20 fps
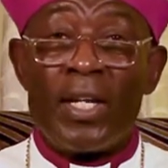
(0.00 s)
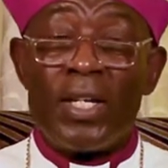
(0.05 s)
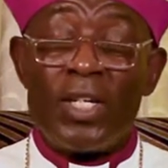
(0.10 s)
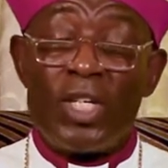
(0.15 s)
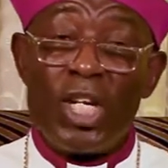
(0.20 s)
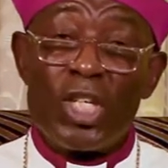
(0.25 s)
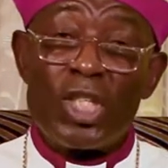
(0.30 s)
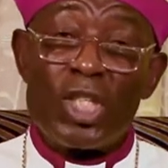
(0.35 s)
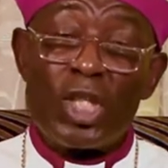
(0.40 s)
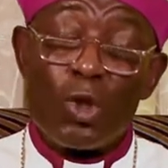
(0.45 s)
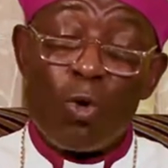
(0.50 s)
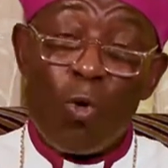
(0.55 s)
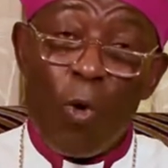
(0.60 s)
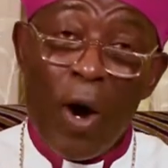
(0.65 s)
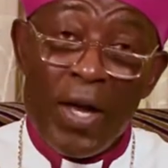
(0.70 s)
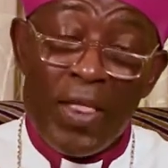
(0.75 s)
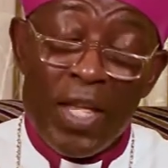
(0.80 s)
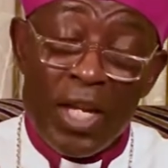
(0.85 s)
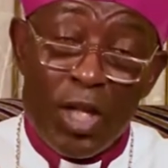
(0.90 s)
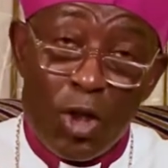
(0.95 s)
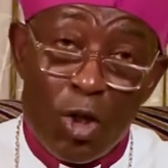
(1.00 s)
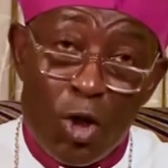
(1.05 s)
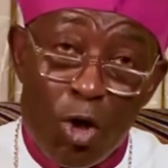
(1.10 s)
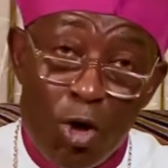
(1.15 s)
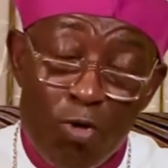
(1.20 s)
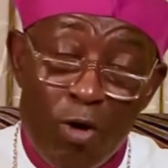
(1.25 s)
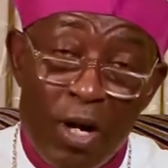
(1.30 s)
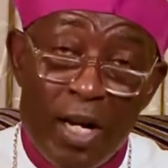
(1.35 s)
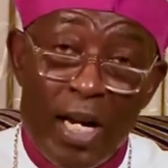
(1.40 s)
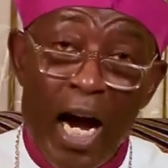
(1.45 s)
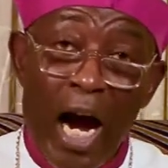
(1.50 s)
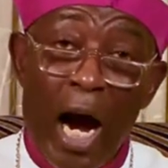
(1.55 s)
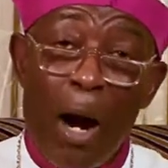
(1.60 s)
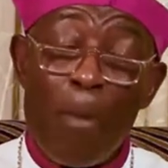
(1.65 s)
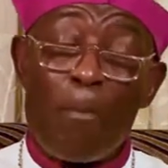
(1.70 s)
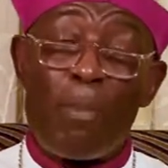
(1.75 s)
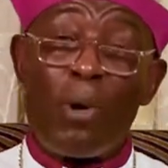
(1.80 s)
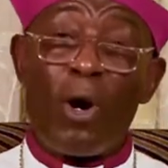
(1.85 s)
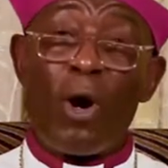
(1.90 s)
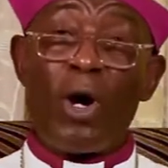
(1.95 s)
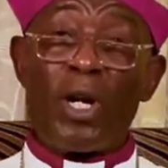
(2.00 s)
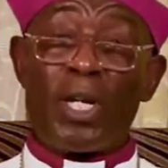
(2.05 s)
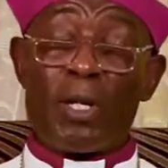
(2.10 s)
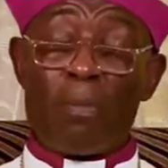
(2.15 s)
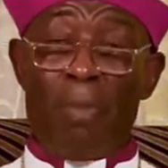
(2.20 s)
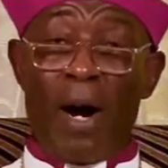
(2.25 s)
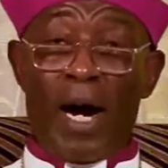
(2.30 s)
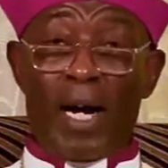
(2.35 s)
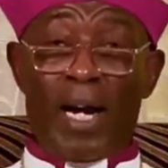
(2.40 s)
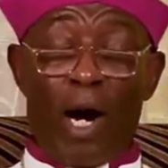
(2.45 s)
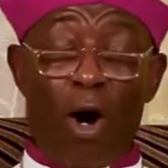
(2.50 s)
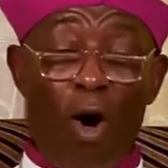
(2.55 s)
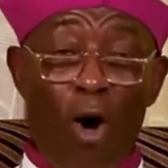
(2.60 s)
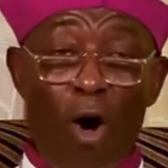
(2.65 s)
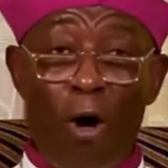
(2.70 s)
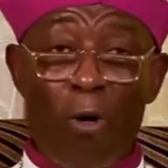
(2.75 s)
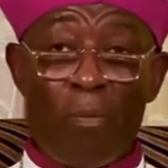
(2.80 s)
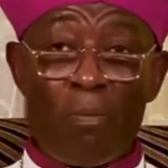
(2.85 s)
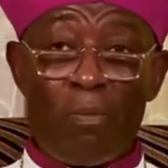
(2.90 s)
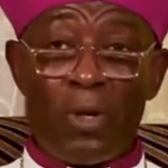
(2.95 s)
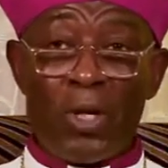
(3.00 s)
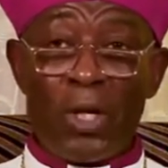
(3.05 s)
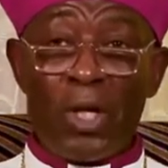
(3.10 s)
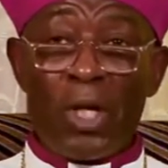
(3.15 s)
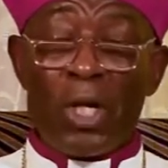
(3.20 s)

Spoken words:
This is why the children are brought back home,